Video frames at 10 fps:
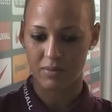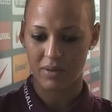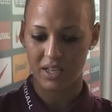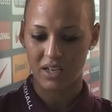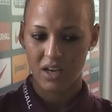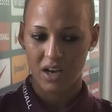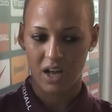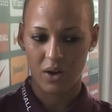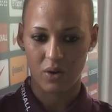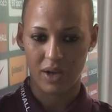I mean,
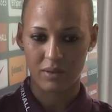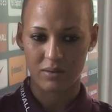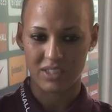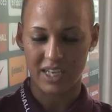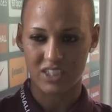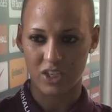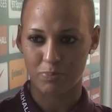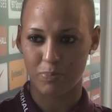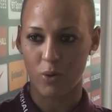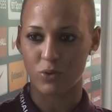I don't like saying such
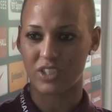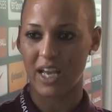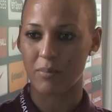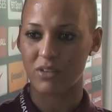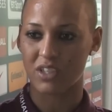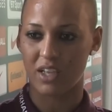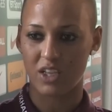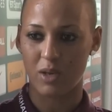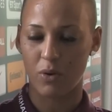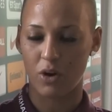bold statements because I
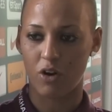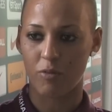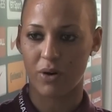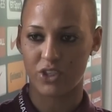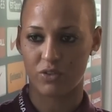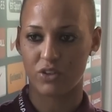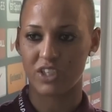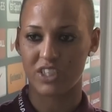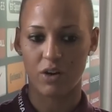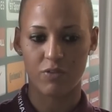think you put a lot of pressure on
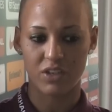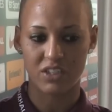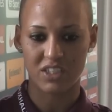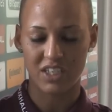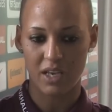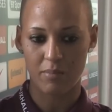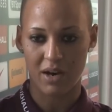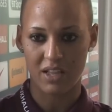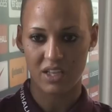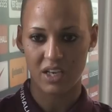yourself and as a team,
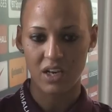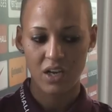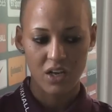but I think